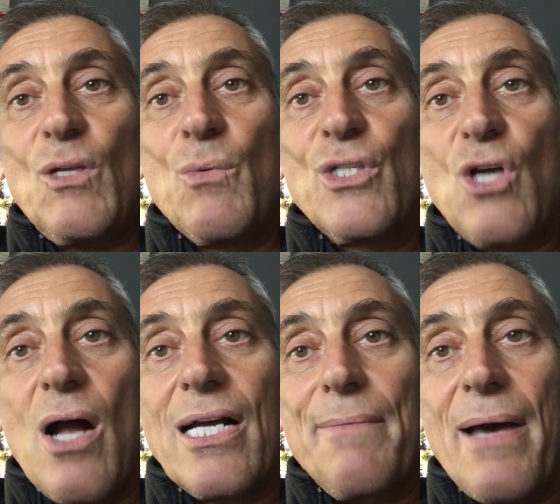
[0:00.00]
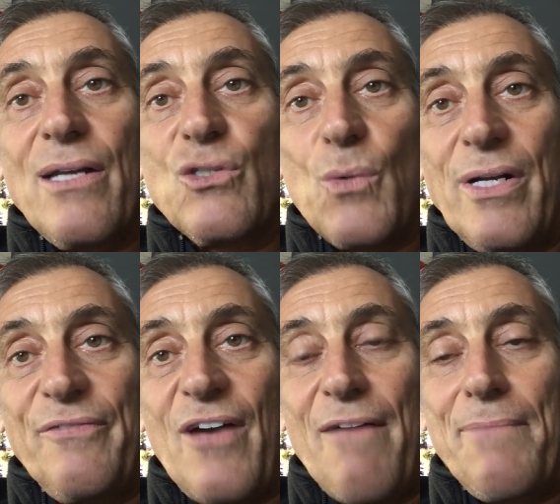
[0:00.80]
We're talking about a
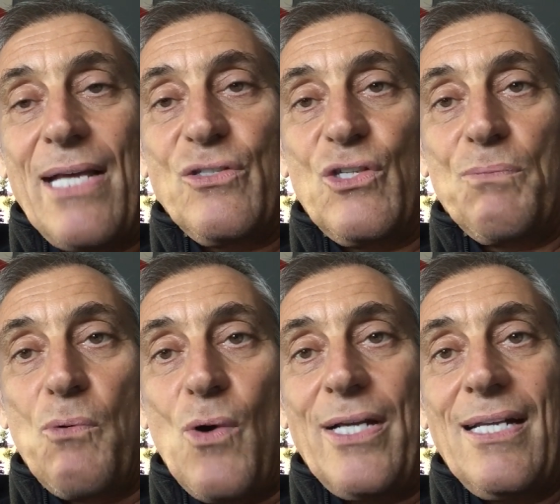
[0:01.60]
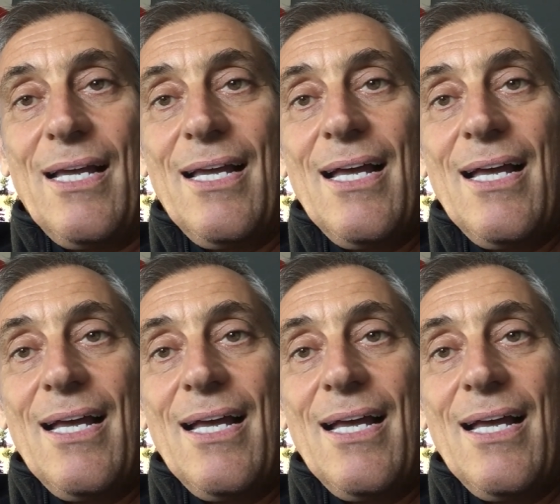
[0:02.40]
25 basis point